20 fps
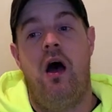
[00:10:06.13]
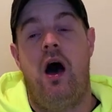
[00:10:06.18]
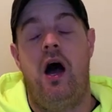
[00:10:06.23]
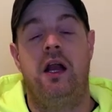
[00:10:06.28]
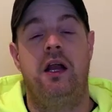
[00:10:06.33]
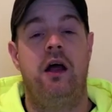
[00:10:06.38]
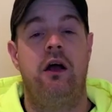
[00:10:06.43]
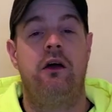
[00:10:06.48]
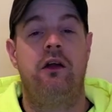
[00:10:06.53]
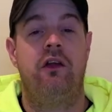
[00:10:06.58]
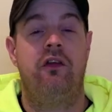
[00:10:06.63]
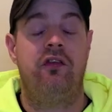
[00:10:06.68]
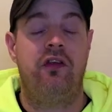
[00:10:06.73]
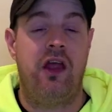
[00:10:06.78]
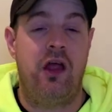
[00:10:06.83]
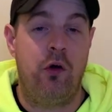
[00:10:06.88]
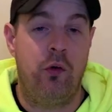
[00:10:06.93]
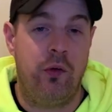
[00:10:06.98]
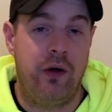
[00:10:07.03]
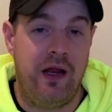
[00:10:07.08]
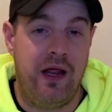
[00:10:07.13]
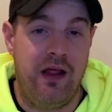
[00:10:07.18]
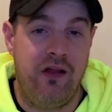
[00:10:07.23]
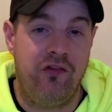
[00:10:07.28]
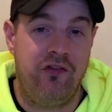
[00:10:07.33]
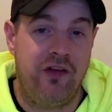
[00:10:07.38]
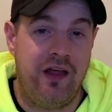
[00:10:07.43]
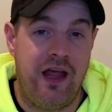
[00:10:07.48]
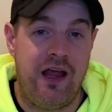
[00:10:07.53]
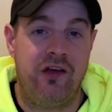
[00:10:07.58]
I'm not going to say who it
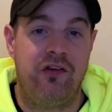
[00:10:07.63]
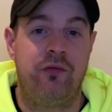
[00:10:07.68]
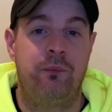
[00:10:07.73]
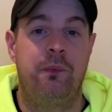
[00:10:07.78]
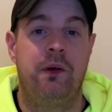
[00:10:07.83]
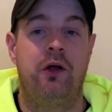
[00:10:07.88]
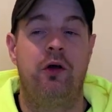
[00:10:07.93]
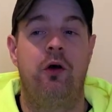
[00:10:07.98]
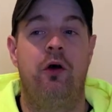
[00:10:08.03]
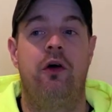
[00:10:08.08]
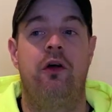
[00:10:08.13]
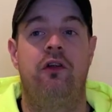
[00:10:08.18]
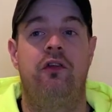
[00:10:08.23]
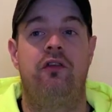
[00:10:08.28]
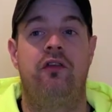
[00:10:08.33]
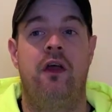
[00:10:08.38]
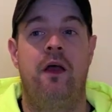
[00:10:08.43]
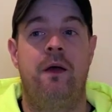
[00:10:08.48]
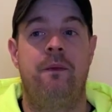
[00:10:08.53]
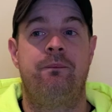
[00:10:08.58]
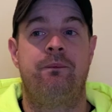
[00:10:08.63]
is yet because